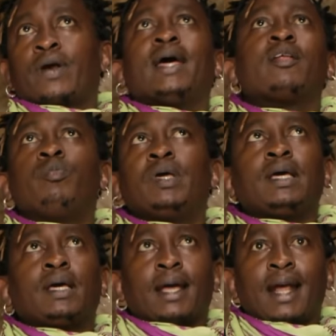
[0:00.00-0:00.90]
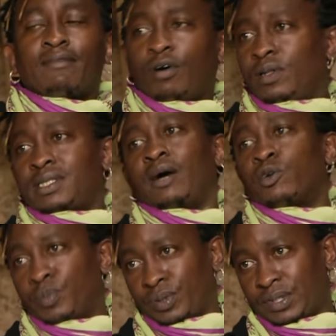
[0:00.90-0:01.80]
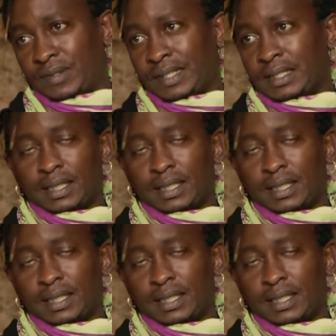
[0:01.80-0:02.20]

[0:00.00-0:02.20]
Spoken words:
and be and have all this output, right?